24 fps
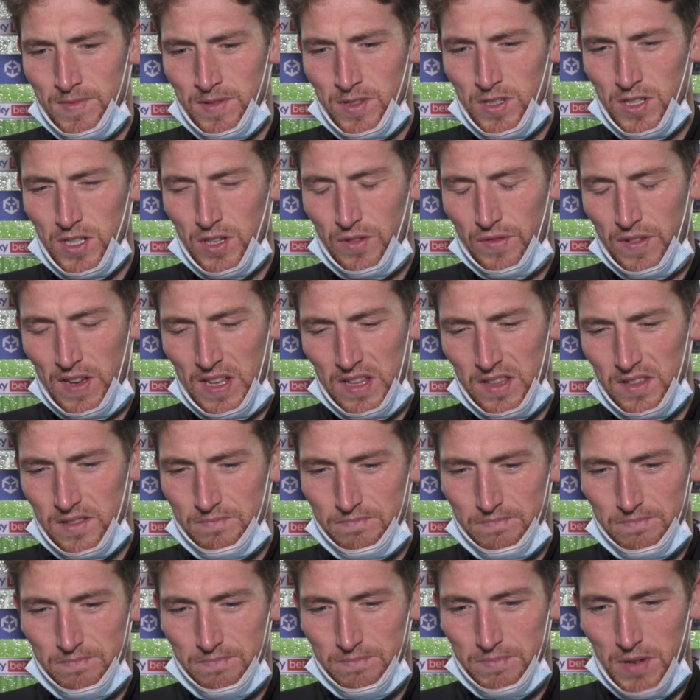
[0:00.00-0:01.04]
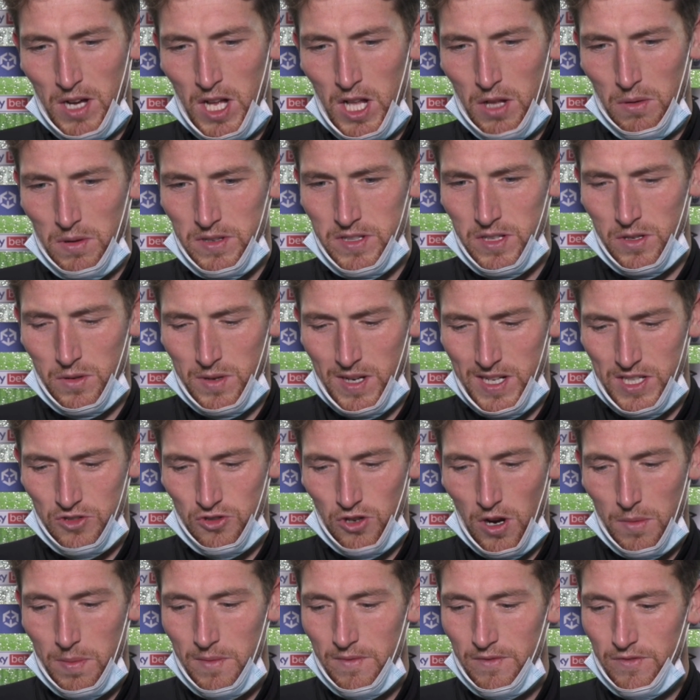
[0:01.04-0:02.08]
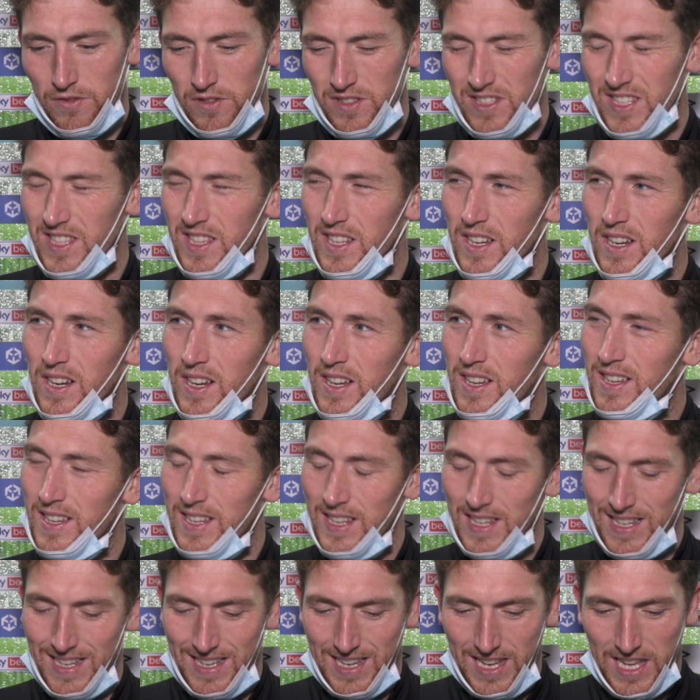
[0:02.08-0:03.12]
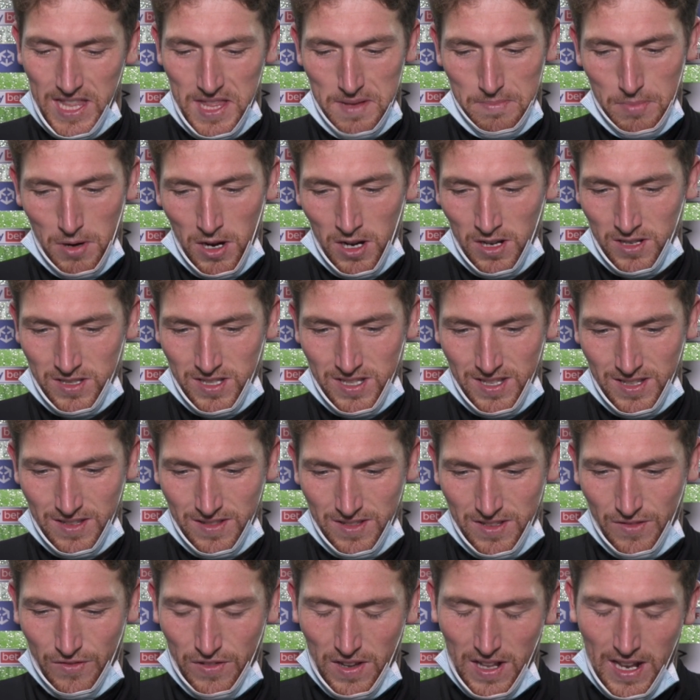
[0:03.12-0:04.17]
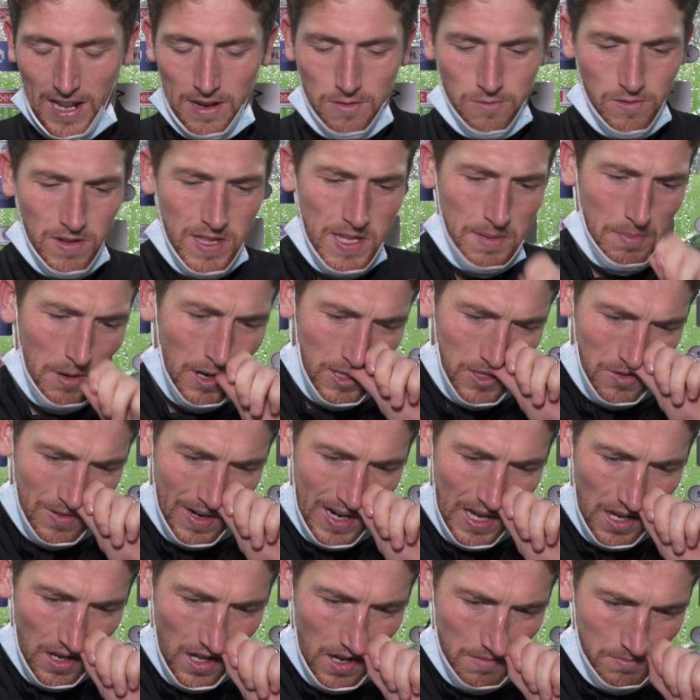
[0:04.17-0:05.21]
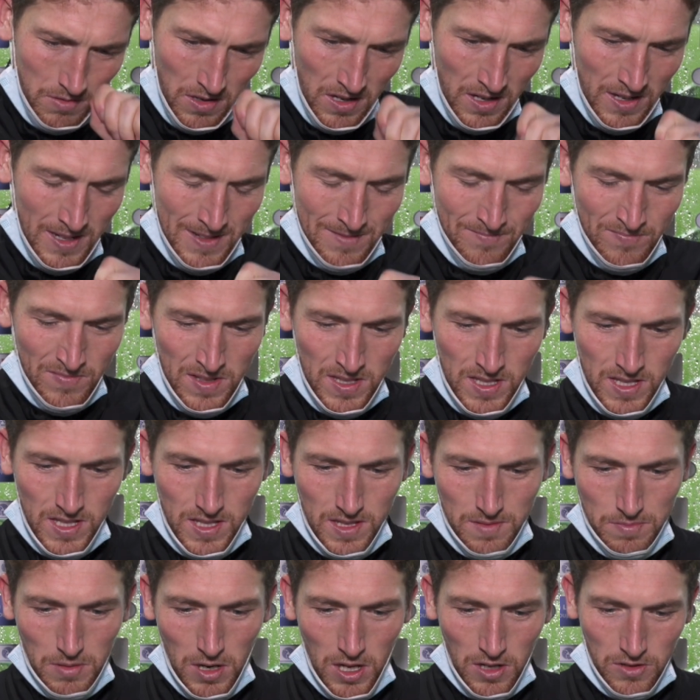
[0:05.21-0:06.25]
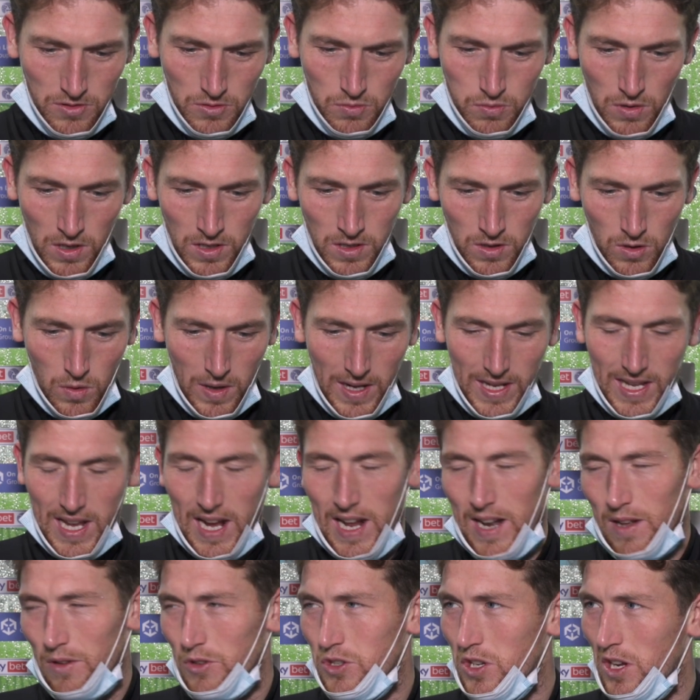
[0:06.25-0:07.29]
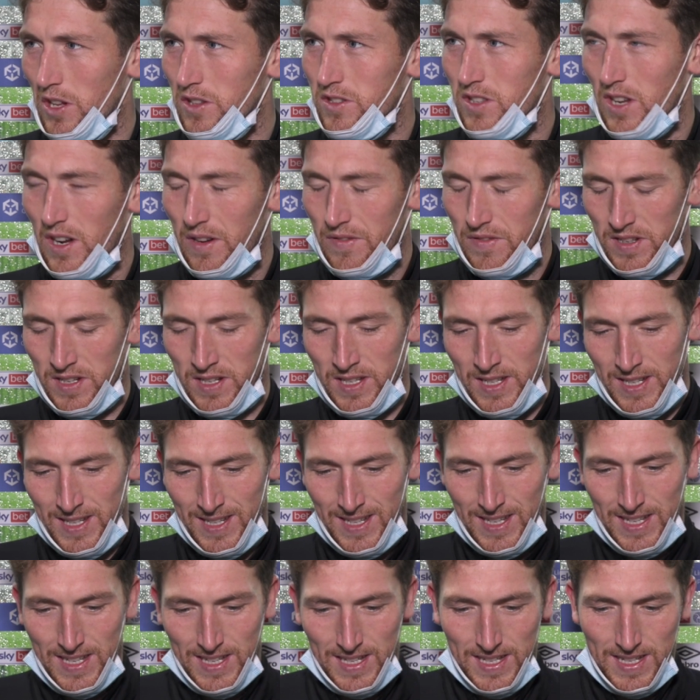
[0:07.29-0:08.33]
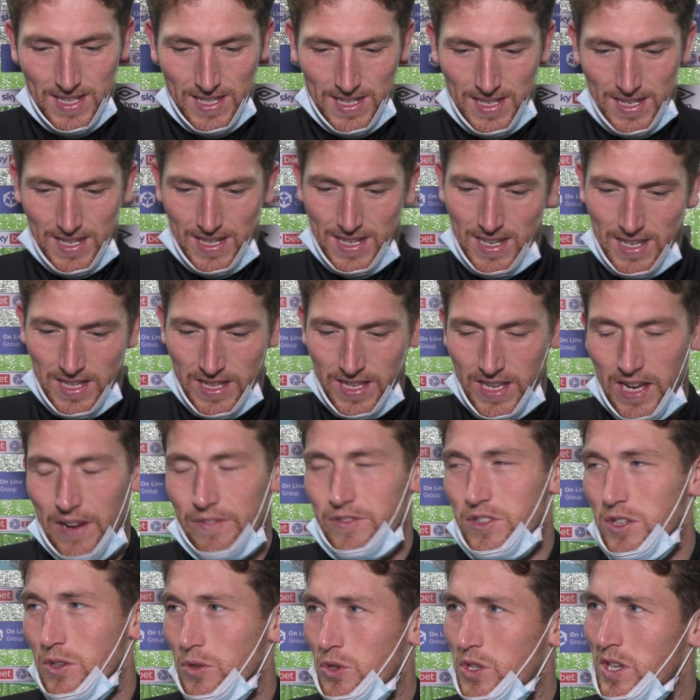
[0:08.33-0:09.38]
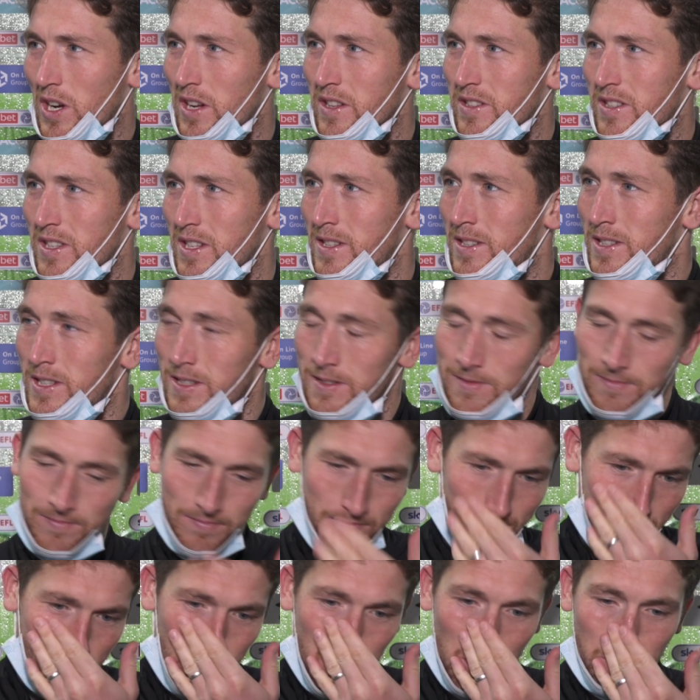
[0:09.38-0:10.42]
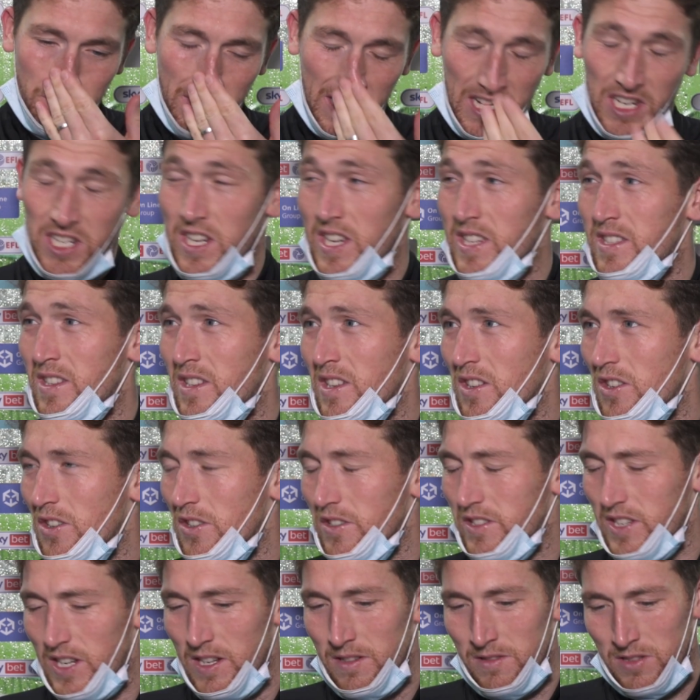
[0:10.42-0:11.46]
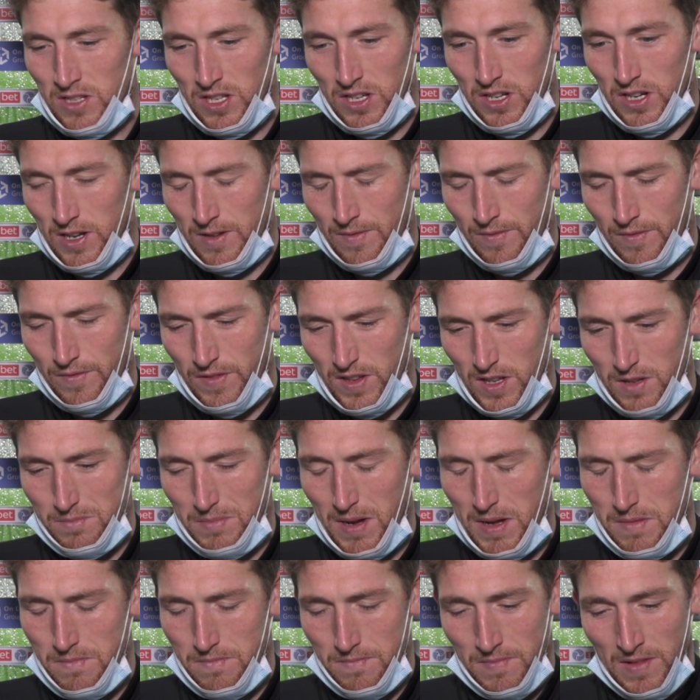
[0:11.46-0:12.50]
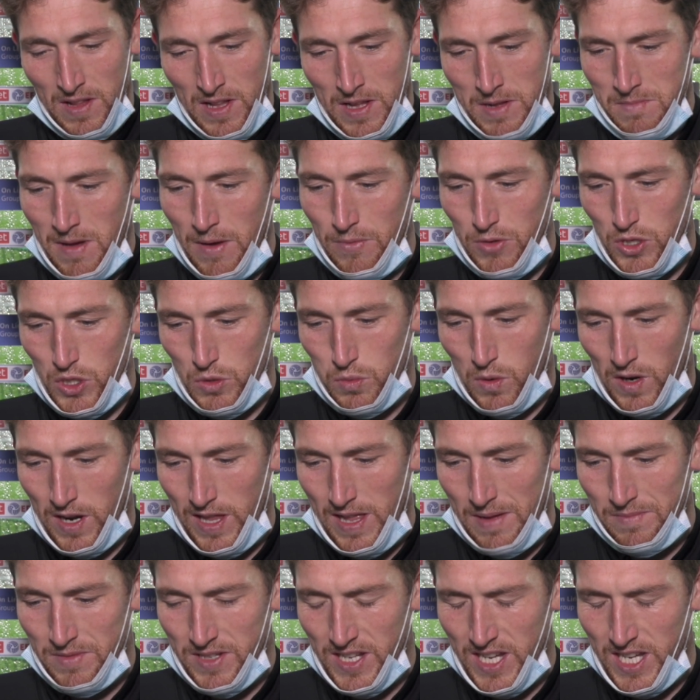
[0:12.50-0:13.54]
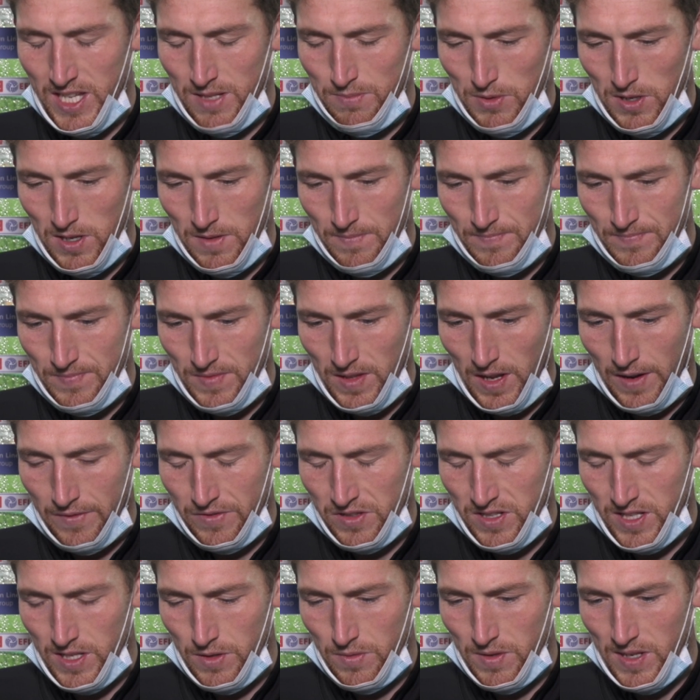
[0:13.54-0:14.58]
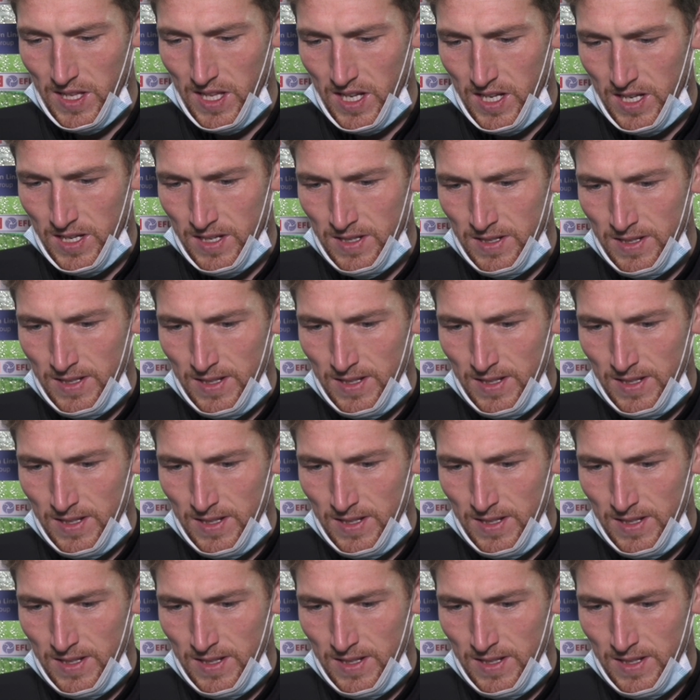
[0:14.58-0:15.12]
Just felt the ball wasn't quite dropping for us in the box. It felt like we were in the box quite a lot, but the ball just weren't quite getting our shots off, and they have two shots and two ricochets and it goes in. So I think it might maybe just one of them days, but obviously we need to